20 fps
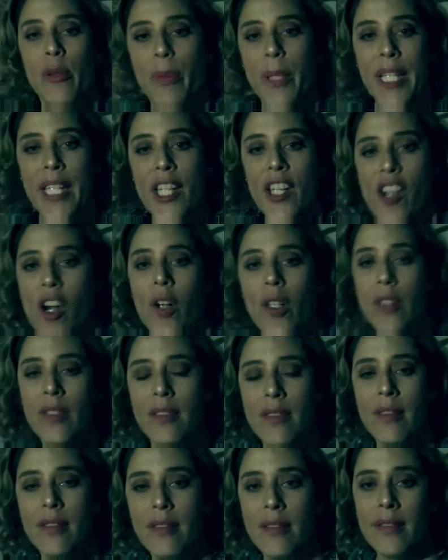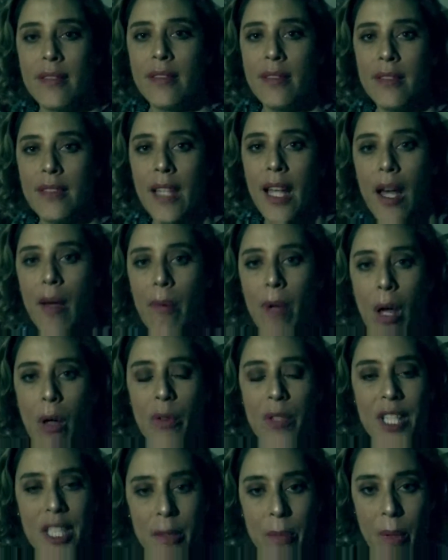video about
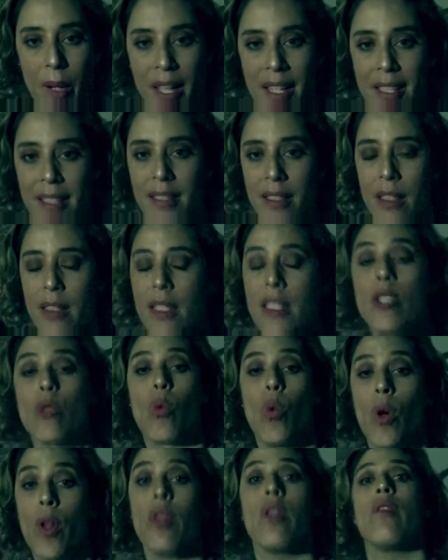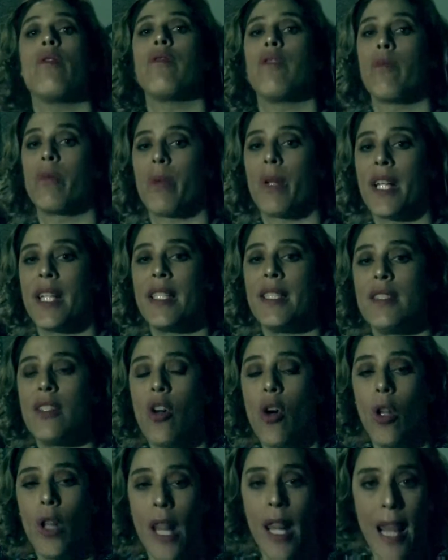this place, this wonderful place
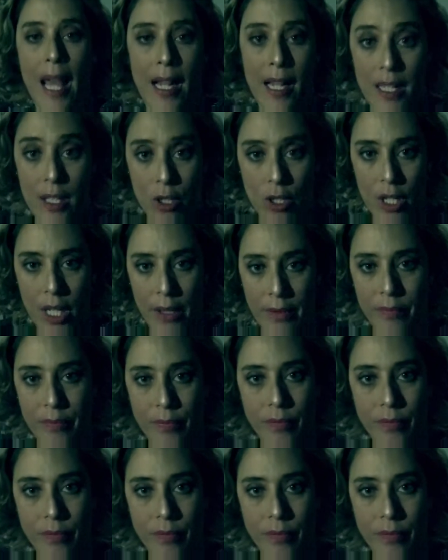called La Casona.